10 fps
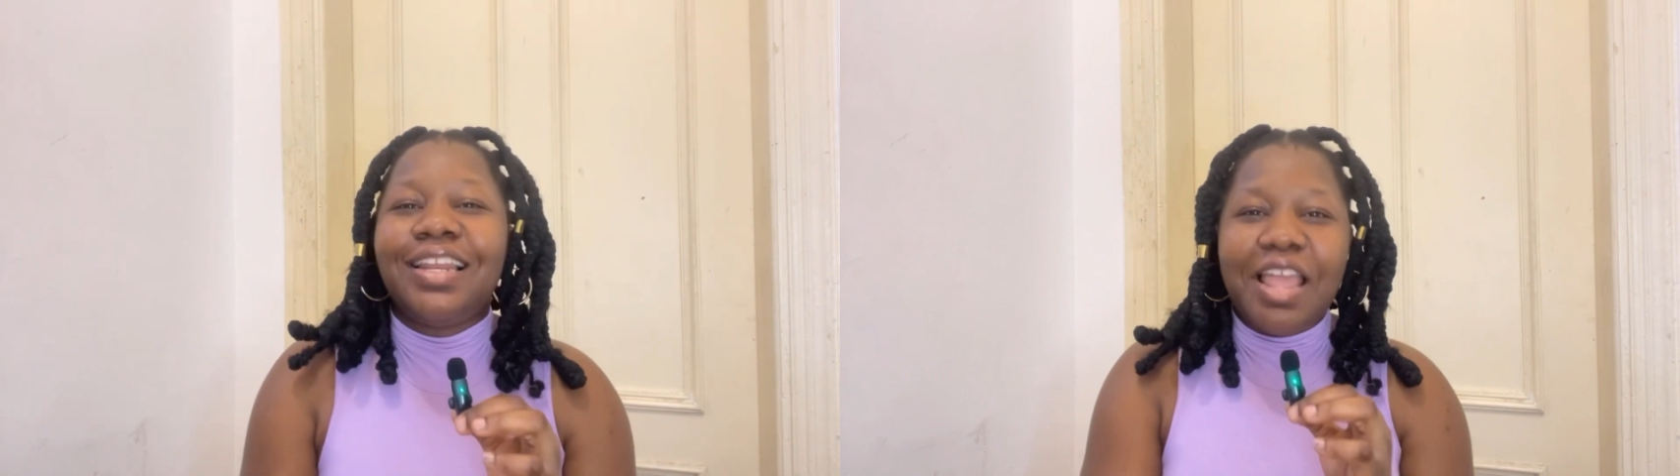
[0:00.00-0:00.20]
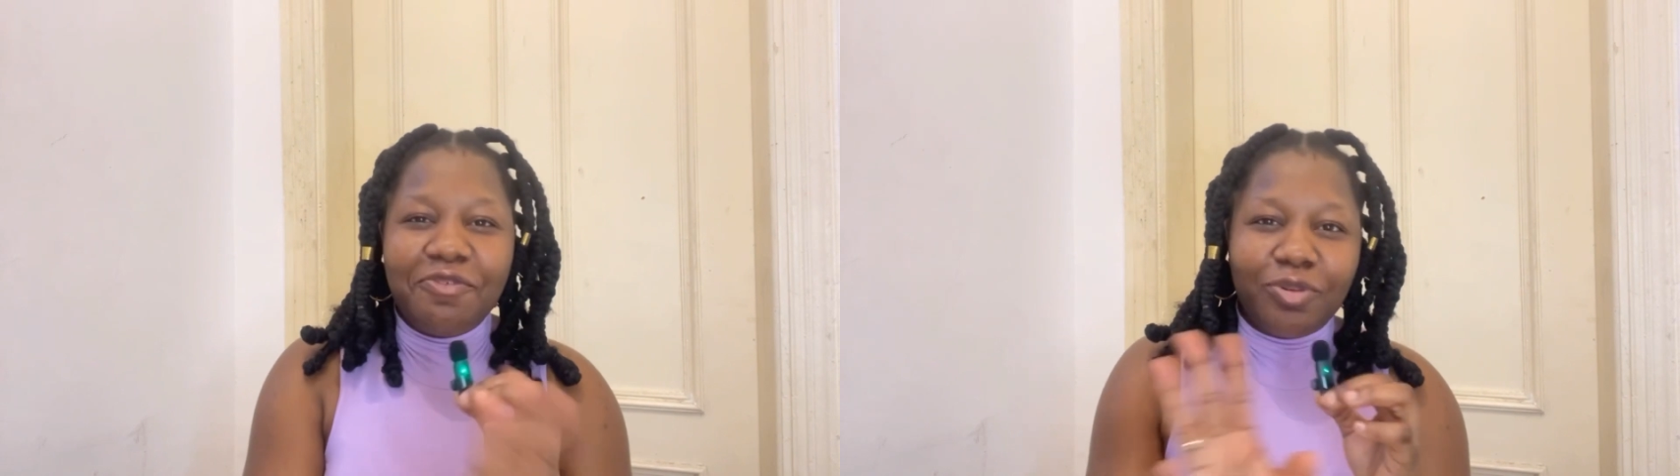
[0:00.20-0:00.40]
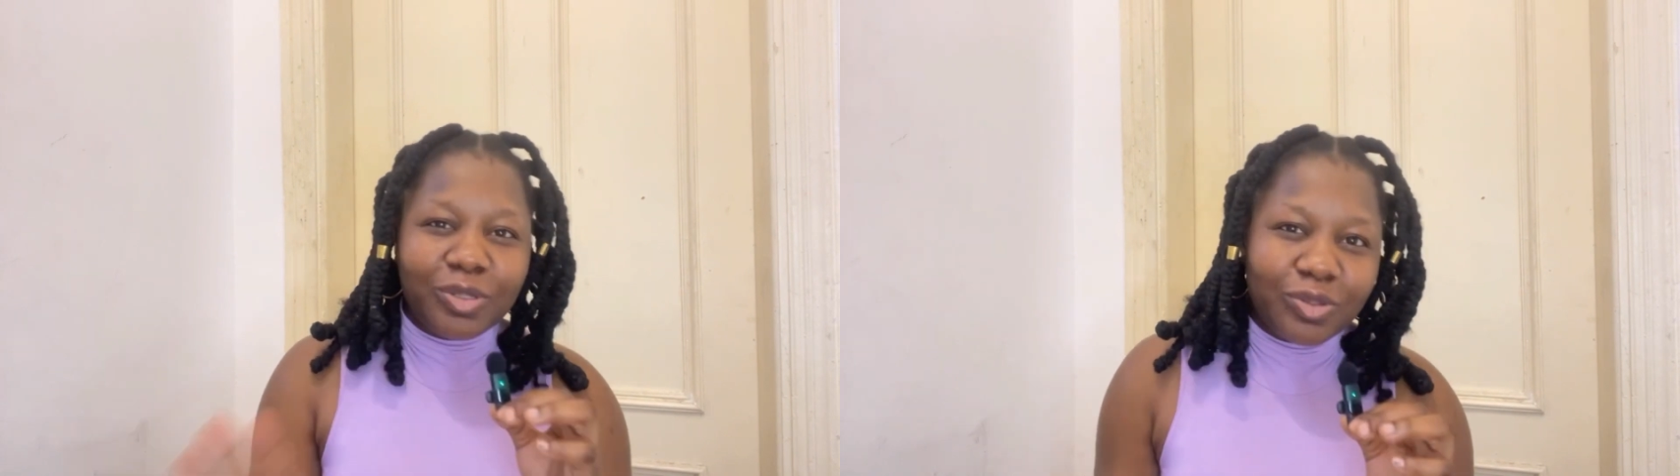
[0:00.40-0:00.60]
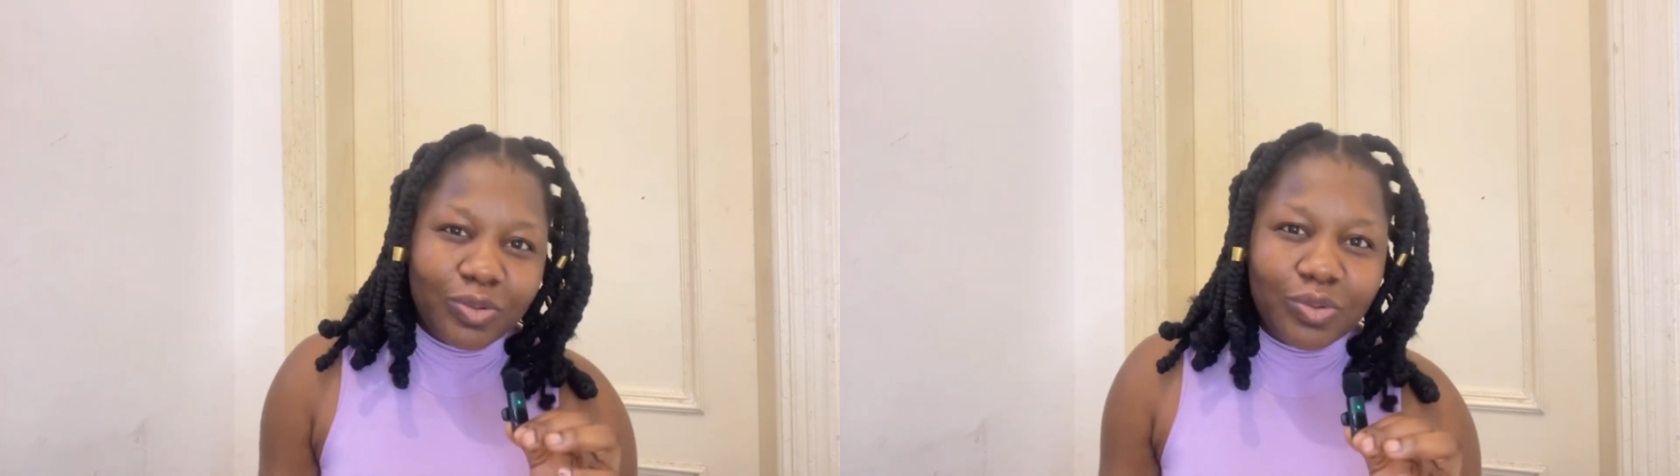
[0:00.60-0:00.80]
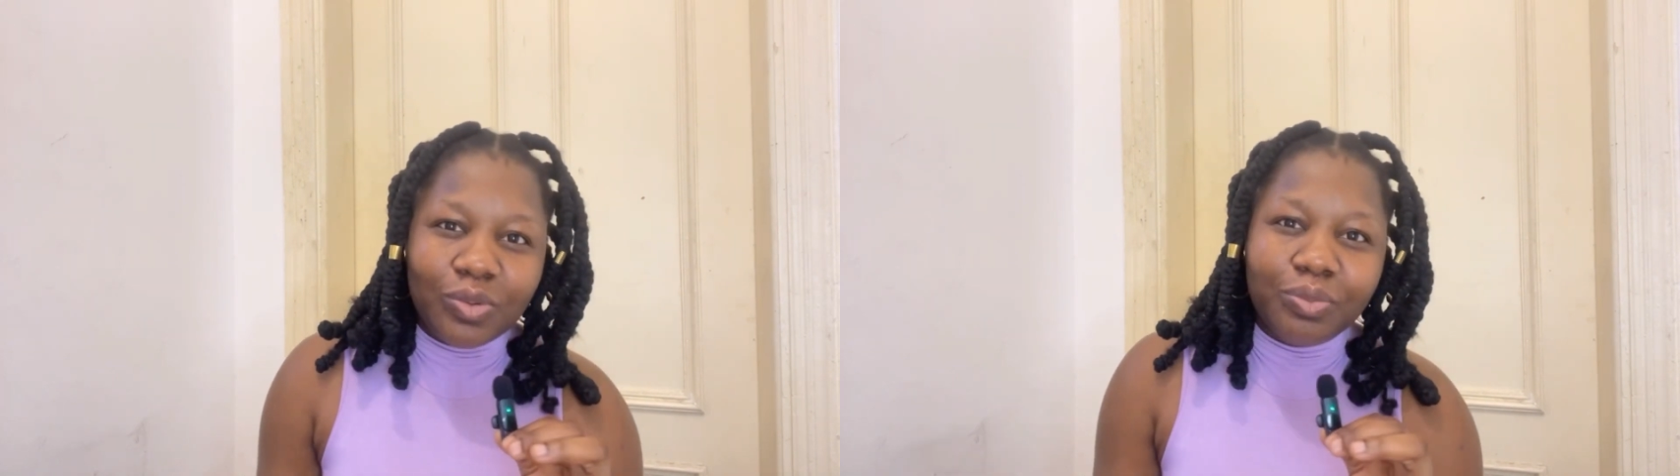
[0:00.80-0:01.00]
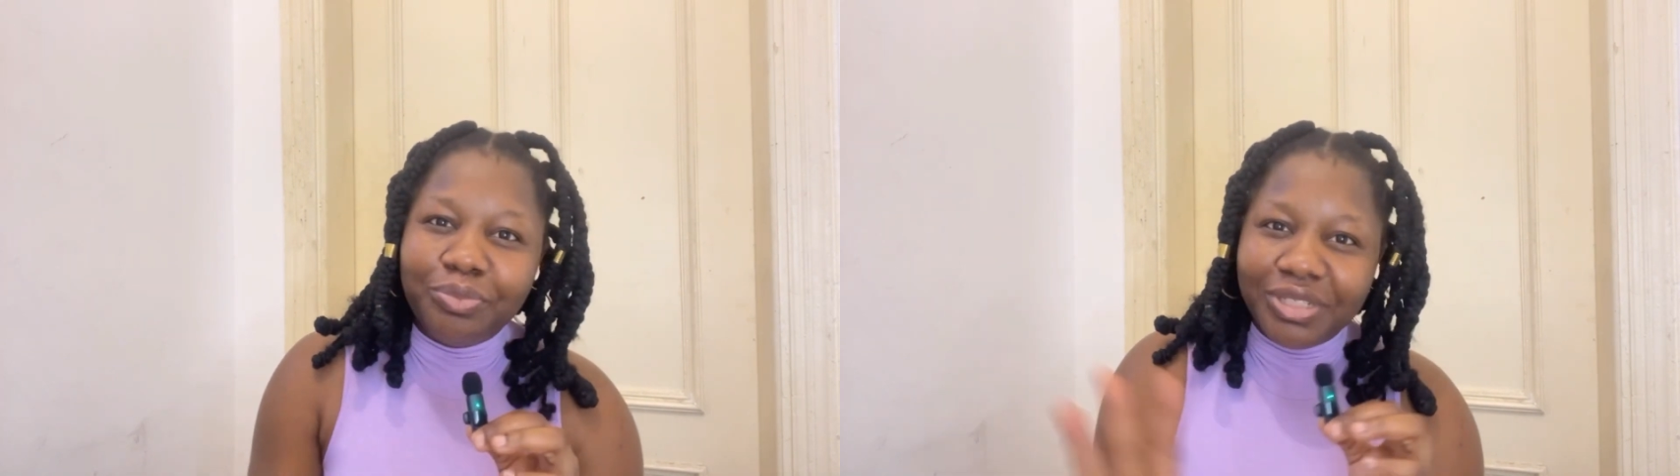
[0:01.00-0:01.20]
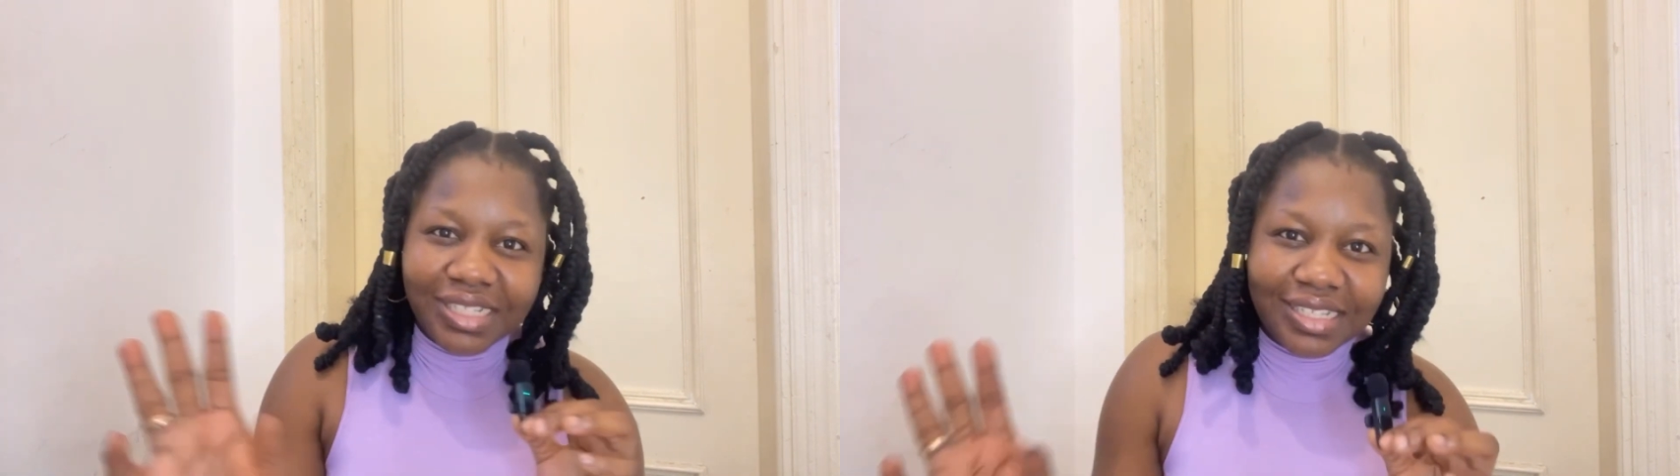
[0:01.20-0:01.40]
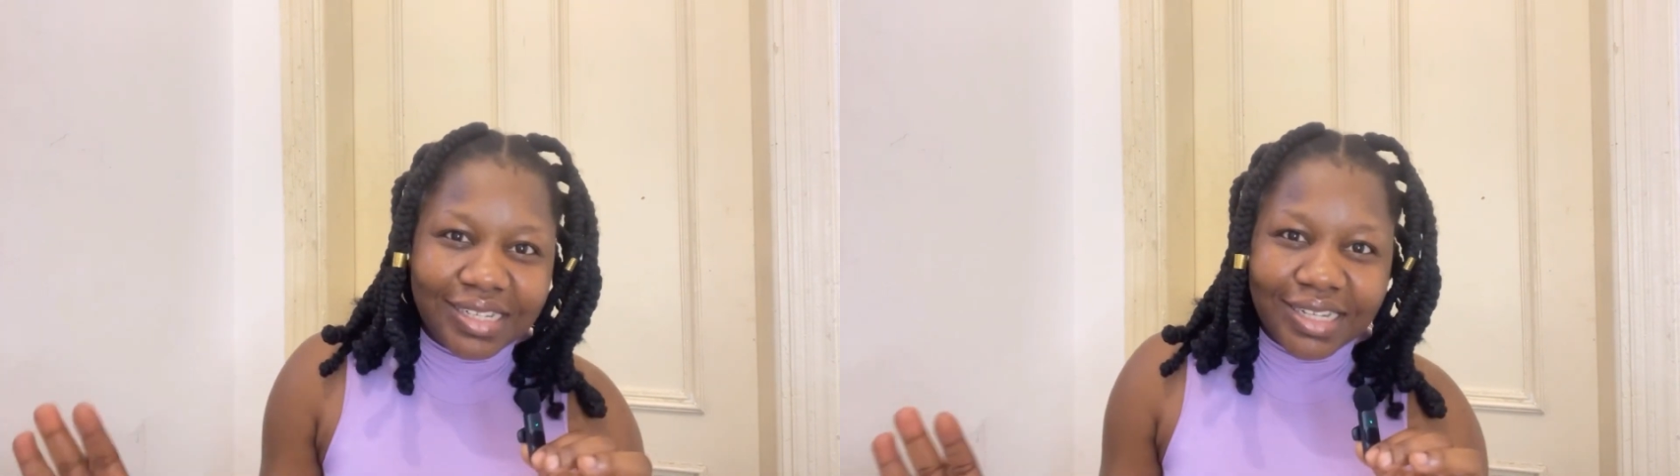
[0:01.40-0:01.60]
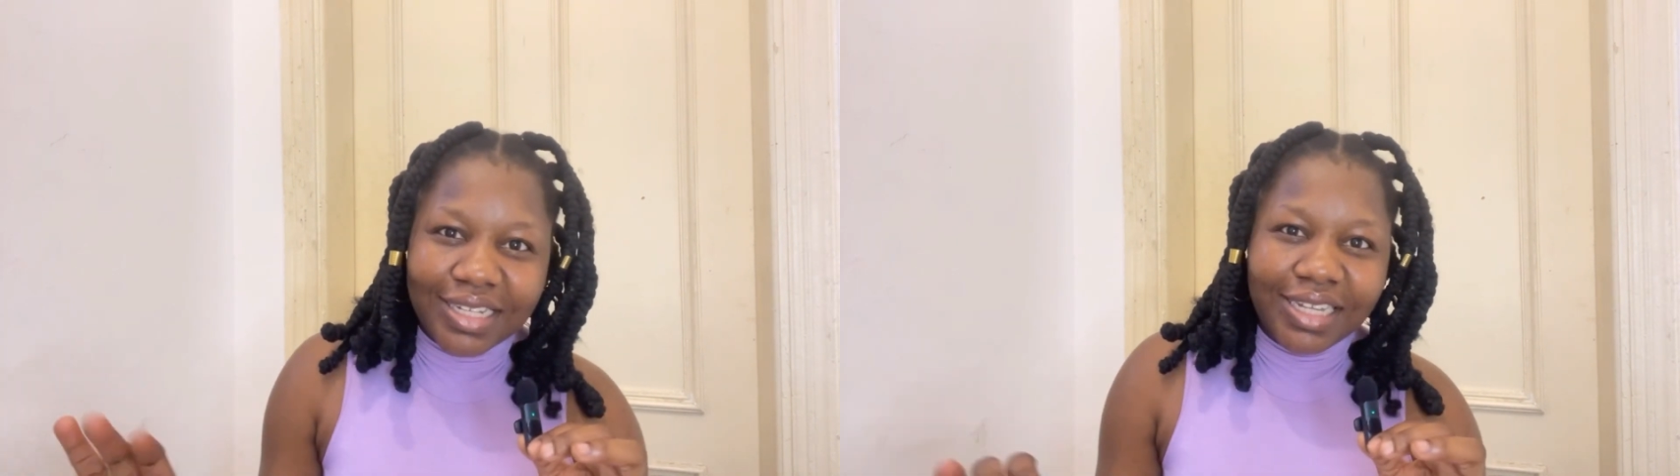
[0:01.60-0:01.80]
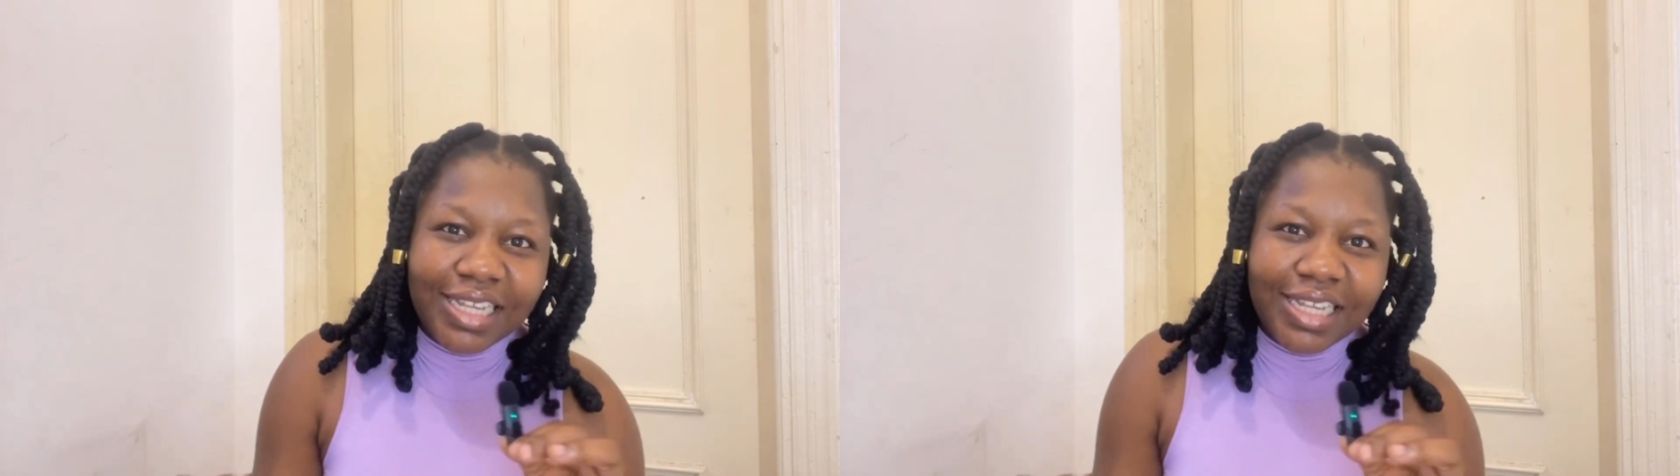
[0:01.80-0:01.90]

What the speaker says: Life was cool, breezy,